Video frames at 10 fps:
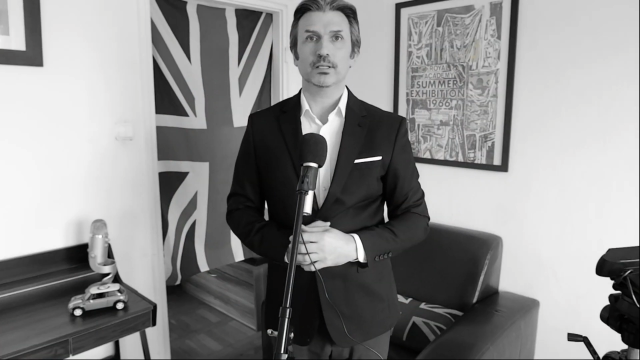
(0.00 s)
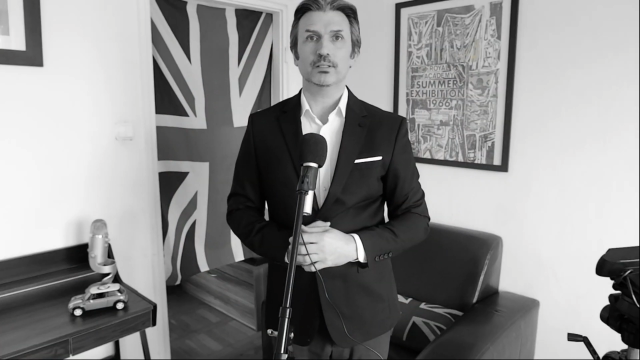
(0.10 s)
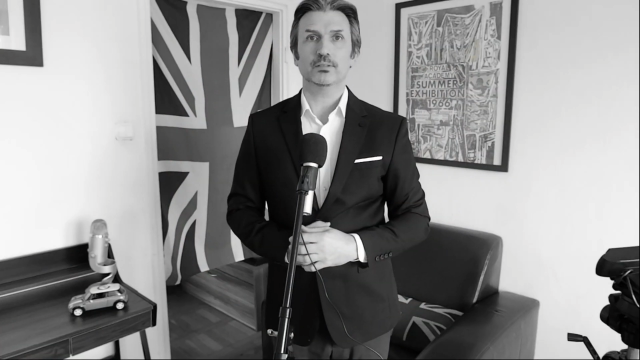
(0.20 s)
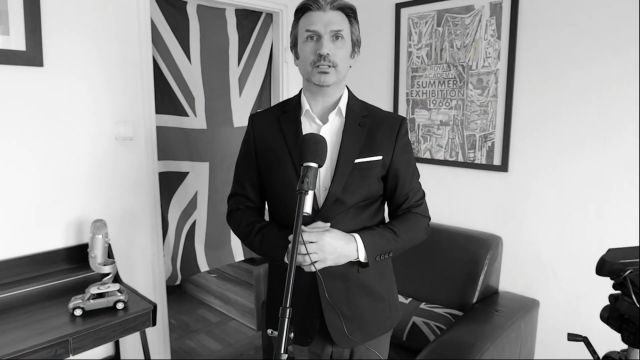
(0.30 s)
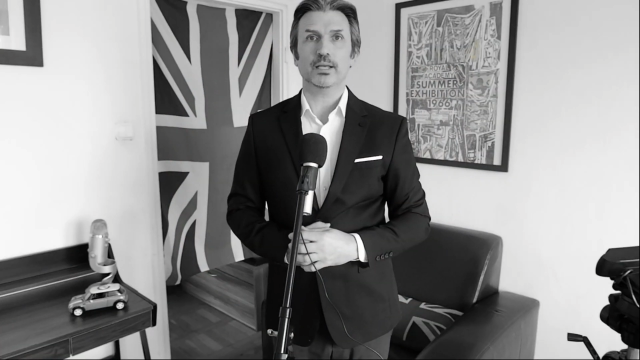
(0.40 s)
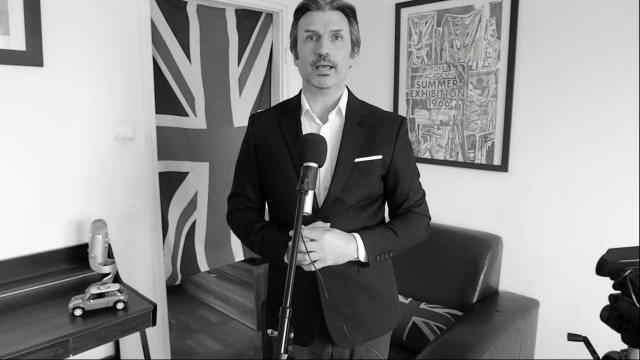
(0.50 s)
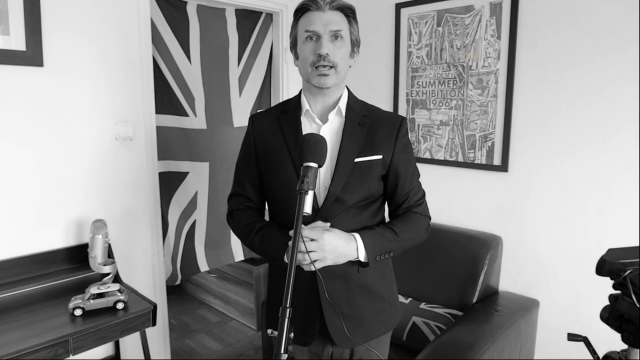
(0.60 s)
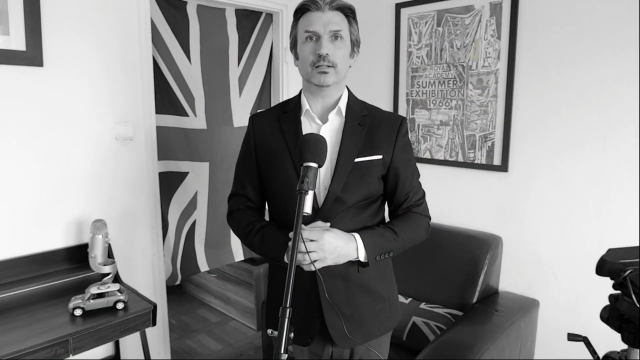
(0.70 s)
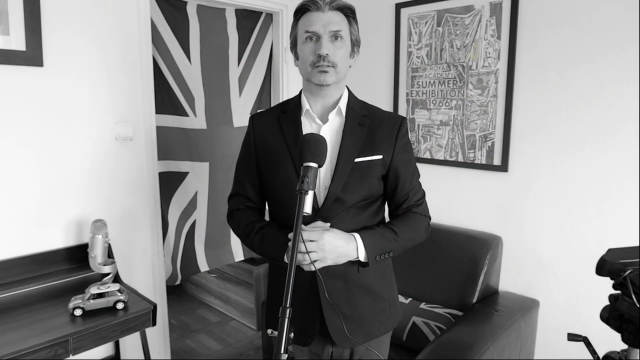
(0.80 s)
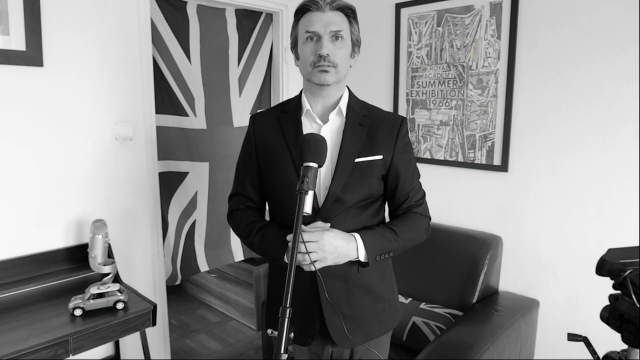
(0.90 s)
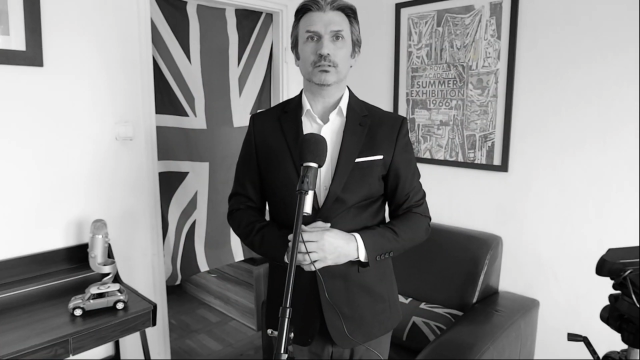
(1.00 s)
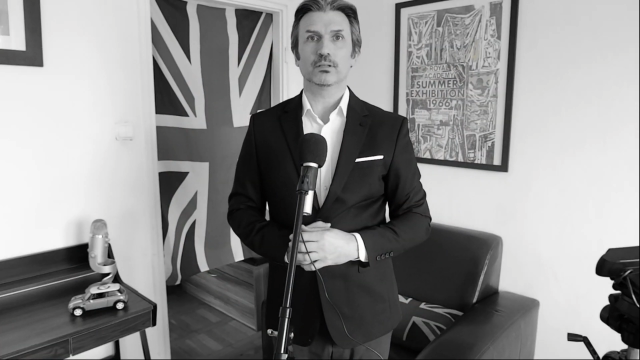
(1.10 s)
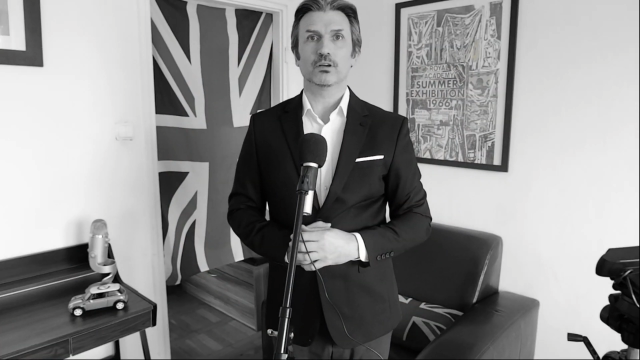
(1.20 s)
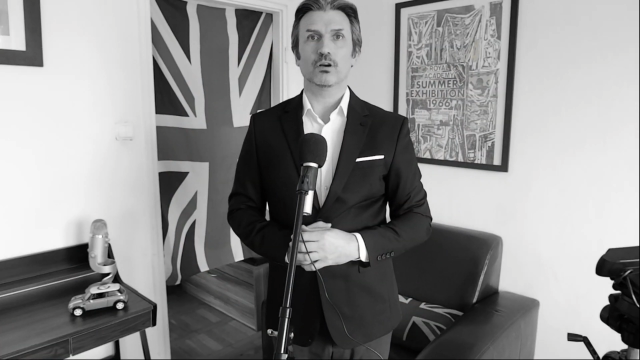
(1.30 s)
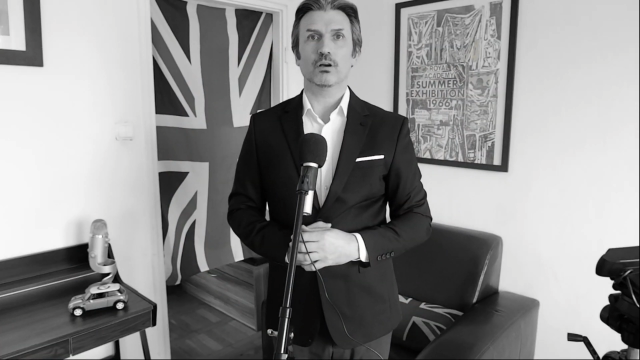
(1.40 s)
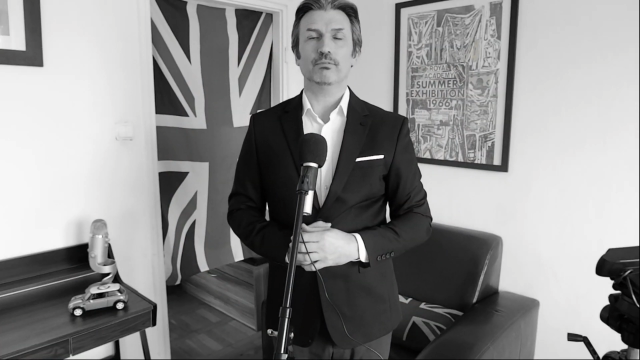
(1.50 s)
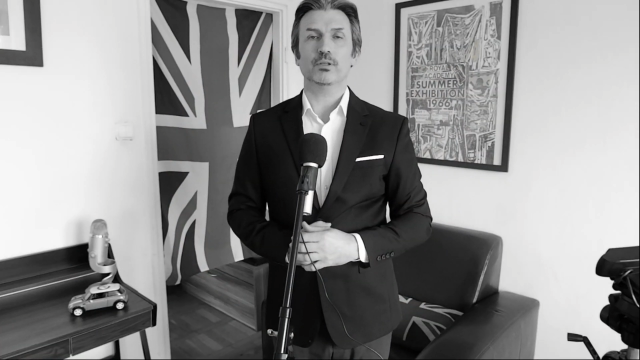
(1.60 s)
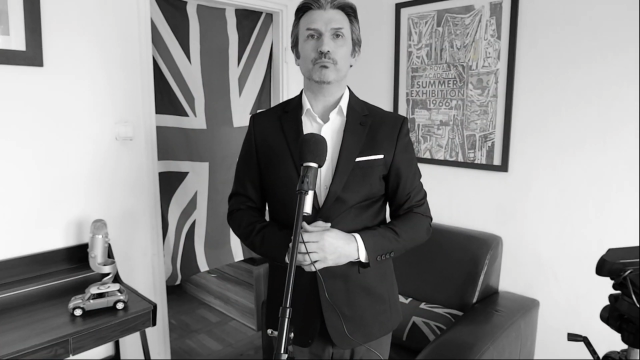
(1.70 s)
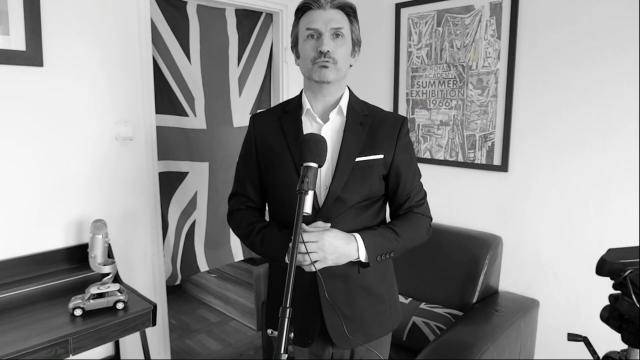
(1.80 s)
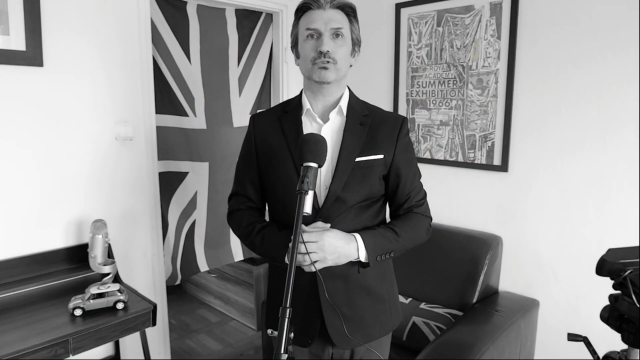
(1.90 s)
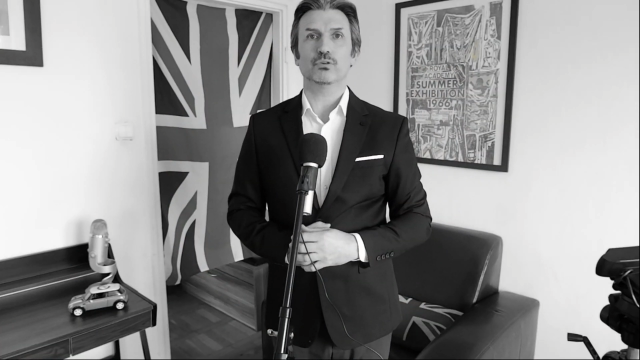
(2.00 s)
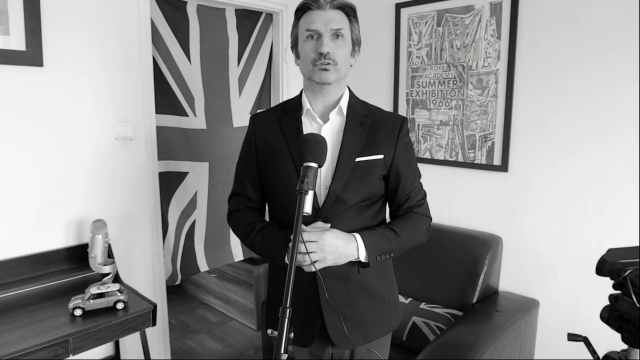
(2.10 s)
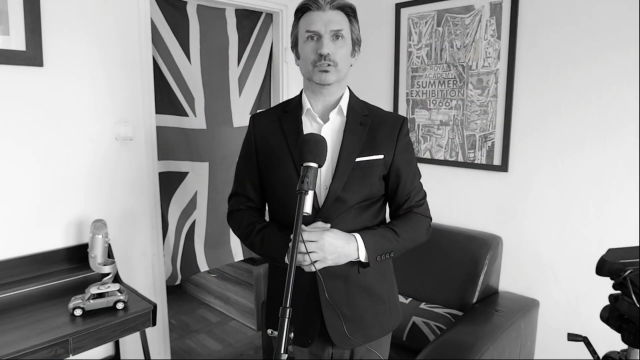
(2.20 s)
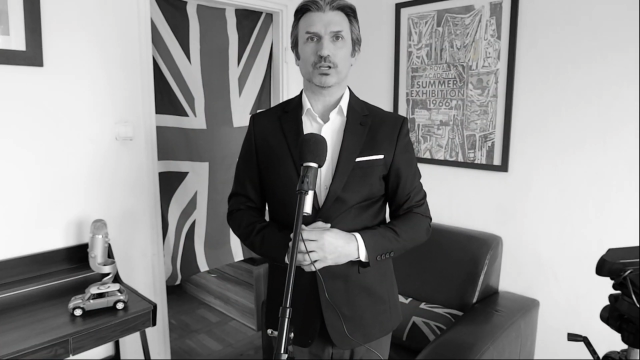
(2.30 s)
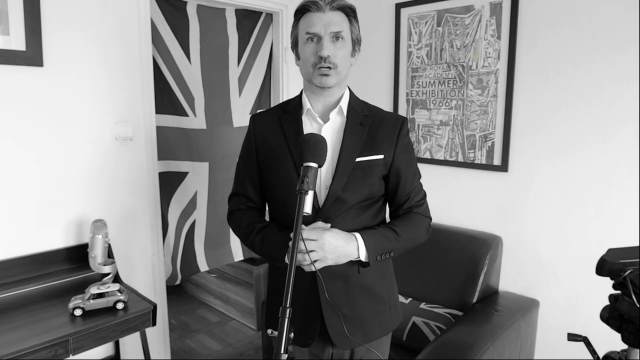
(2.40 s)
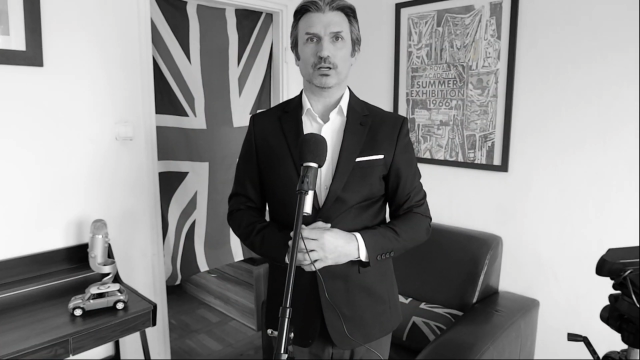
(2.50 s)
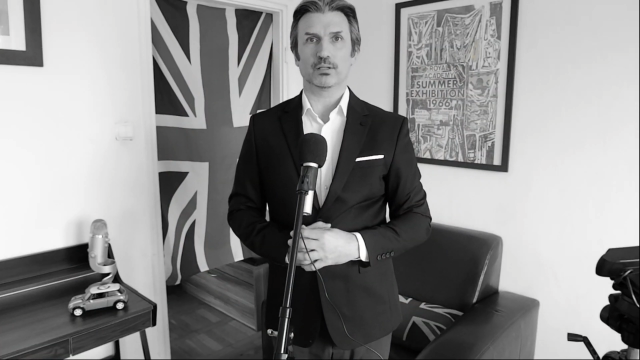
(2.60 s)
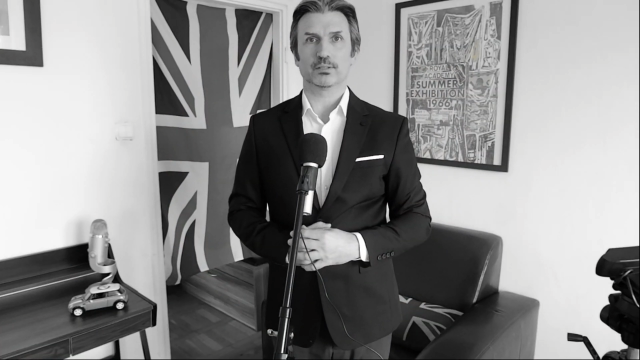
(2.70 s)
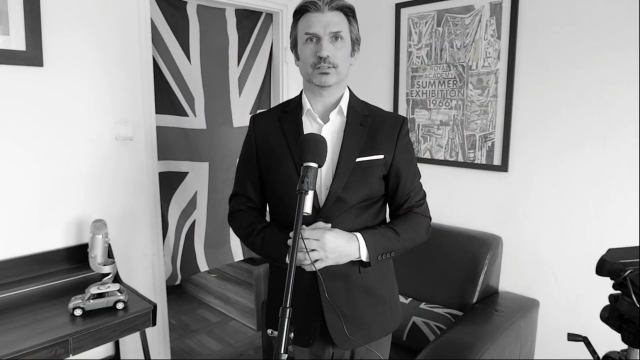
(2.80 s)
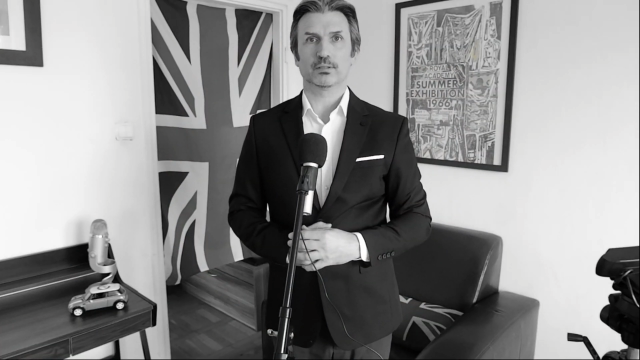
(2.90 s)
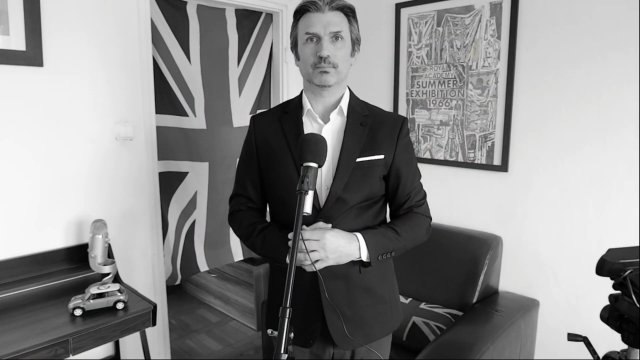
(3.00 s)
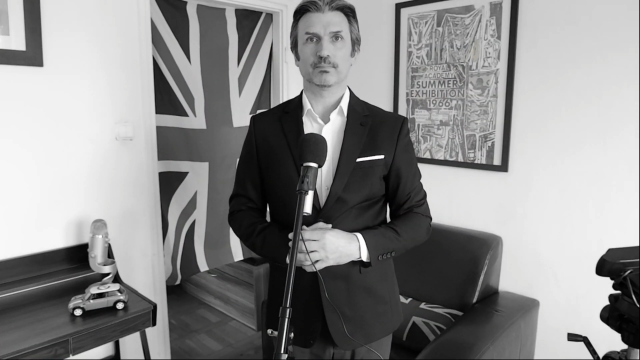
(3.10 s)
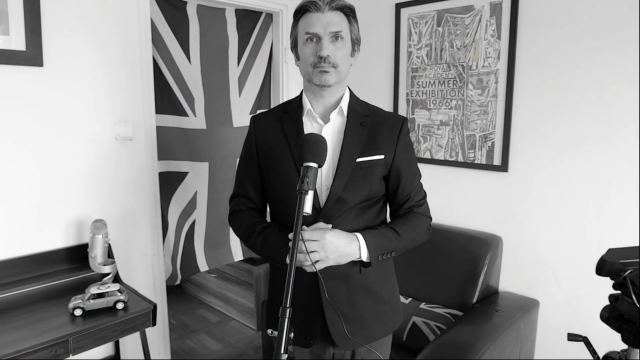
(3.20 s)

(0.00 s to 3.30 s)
is the end of the broadcast.